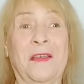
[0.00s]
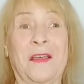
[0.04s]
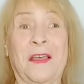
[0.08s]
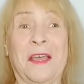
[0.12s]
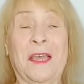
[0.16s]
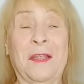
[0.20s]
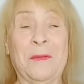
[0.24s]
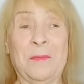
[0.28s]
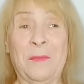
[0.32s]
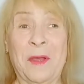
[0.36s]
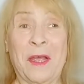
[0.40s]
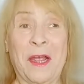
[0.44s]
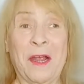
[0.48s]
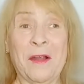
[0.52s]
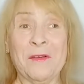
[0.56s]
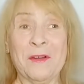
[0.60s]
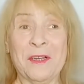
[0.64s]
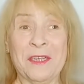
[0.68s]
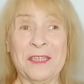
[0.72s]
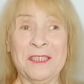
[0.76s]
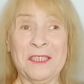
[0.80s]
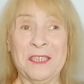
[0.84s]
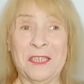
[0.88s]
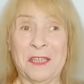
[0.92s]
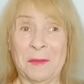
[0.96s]
in
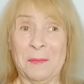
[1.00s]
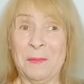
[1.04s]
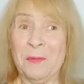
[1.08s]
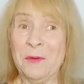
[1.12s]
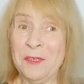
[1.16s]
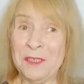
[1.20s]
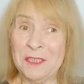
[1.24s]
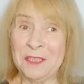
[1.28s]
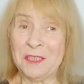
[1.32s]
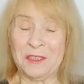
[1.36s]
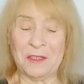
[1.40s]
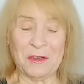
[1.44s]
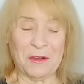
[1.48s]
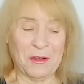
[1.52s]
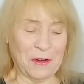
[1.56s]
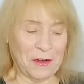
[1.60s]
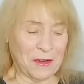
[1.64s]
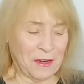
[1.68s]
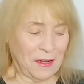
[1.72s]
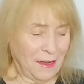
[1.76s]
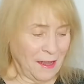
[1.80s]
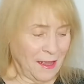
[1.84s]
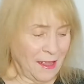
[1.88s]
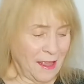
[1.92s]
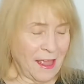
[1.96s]
Paris, the
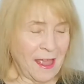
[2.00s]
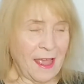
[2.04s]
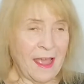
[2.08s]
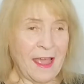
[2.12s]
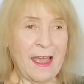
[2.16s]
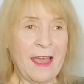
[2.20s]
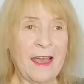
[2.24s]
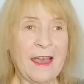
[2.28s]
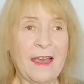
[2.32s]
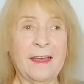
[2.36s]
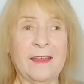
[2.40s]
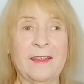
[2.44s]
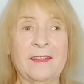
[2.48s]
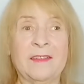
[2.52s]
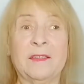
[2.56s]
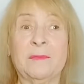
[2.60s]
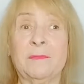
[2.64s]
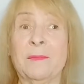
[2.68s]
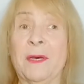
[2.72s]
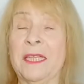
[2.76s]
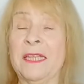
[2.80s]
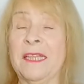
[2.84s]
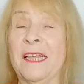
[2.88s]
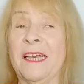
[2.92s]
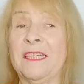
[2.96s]
bookstore. And
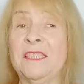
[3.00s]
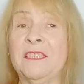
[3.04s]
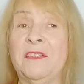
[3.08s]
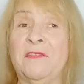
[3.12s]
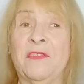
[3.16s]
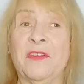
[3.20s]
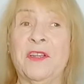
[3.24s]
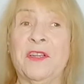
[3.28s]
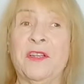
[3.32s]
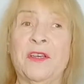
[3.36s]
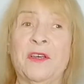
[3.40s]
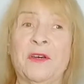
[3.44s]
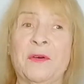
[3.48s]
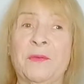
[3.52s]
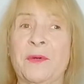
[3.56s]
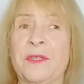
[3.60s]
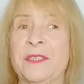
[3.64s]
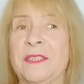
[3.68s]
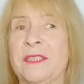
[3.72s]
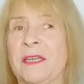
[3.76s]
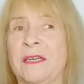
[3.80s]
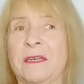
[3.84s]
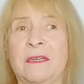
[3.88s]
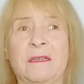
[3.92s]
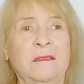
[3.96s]
my last video
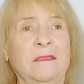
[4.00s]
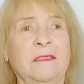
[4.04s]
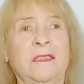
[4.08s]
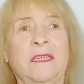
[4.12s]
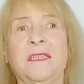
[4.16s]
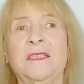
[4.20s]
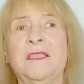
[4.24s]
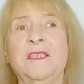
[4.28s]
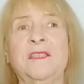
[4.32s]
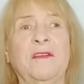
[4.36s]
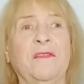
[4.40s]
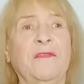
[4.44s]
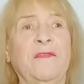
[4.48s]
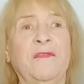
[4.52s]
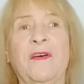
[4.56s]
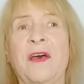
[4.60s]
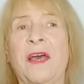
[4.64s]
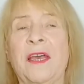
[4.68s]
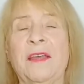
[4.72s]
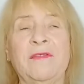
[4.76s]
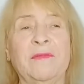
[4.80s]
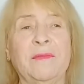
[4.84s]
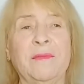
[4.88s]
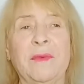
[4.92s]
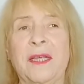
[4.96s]
was just a
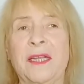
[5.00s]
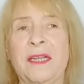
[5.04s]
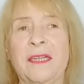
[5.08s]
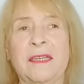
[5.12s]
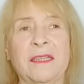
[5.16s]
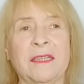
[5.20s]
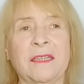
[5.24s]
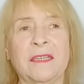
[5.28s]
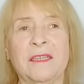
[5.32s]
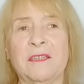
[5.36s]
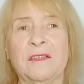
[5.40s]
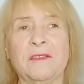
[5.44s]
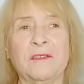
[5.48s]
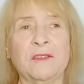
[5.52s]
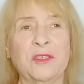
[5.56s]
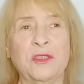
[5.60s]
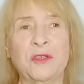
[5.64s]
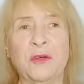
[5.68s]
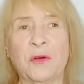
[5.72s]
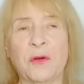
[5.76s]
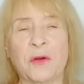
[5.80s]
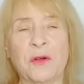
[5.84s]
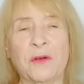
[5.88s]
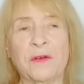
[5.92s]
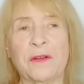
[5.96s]
5-minute little
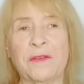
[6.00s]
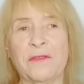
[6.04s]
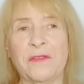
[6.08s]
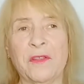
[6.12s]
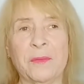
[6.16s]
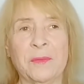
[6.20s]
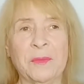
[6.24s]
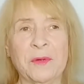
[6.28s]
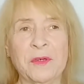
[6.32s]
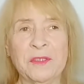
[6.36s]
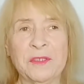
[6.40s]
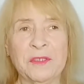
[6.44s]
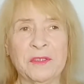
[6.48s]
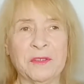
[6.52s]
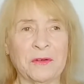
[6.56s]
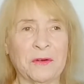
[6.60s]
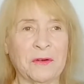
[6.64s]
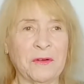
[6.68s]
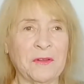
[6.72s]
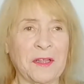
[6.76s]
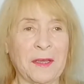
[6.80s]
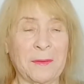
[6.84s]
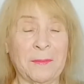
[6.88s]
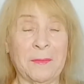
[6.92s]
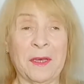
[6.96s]
tour of the
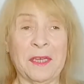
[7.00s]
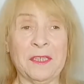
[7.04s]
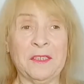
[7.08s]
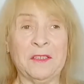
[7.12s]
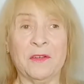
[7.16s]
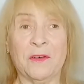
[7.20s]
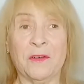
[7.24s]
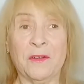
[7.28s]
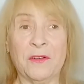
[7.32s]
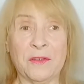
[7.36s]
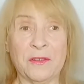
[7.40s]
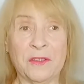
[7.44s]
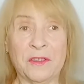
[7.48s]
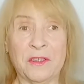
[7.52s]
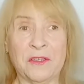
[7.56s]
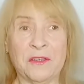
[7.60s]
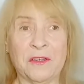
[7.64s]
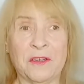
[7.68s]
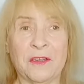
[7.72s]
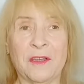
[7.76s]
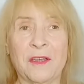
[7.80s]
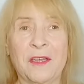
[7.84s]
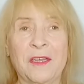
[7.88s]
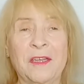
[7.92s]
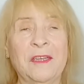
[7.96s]
bookstore that my daughter
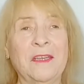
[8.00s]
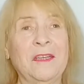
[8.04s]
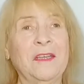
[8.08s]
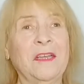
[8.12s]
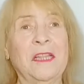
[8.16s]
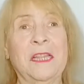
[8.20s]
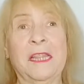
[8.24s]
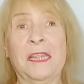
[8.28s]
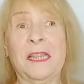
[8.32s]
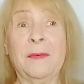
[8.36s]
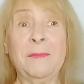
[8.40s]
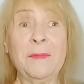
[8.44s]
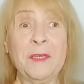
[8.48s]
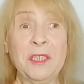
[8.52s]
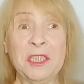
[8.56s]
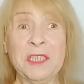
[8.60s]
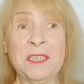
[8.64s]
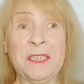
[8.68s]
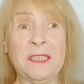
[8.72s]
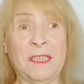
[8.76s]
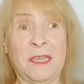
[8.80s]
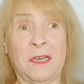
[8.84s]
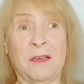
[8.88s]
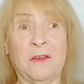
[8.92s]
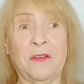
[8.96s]
took. Let me
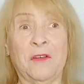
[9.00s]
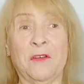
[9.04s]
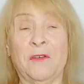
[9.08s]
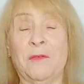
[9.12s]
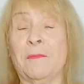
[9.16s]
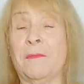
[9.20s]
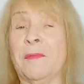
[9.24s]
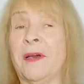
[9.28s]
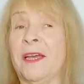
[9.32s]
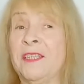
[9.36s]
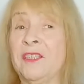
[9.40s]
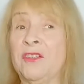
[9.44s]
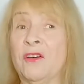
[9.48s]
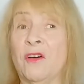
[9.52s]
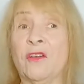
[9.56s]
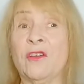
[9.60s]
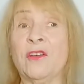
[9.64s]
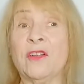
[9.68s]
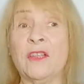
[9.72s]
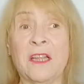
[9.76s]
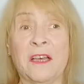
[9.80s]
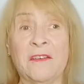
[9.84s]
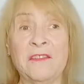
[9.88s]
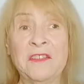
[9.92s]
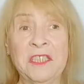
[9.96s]
just tell you, my
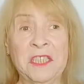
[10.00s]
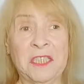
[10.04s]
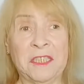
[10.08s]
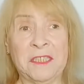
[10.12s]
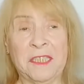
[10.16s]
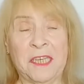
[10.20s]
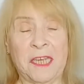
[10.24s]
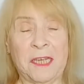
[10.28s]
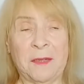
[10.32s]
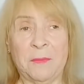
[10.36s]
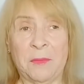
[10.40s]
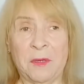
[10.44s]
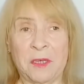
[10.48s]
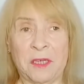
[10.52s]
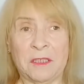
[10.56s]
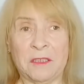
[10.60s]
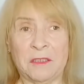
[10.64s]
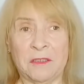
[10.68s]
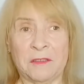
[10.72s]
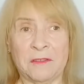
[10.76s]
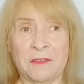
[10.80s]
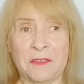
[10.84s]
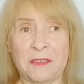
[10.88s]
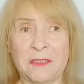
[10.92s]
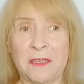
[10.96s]
daughter loves to take
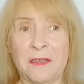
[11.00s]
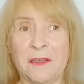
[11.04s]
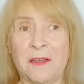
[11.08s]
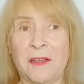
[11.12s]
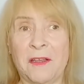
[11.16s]
pictures.